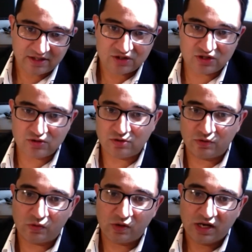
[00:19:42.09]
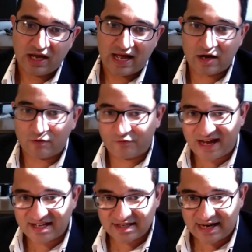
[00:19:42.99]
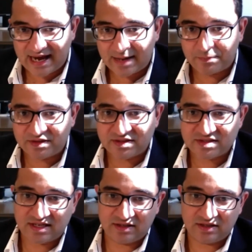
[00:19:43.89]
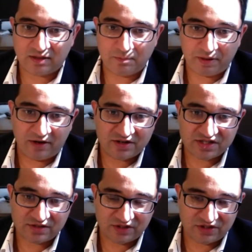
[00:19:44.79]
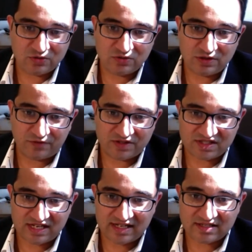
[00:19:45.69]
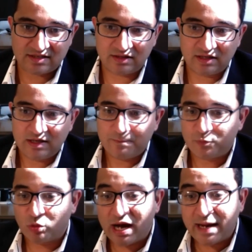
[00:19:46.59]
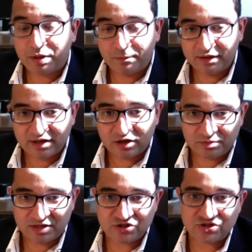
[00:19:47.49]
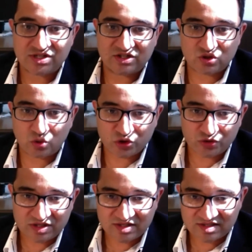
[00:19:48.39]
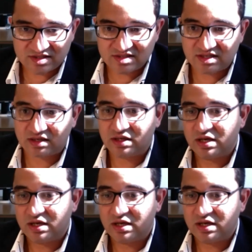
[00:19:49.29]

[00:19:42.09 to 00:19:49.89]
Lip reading: to how fast that happens and comparison of the two different states and why public health measures like social distancing,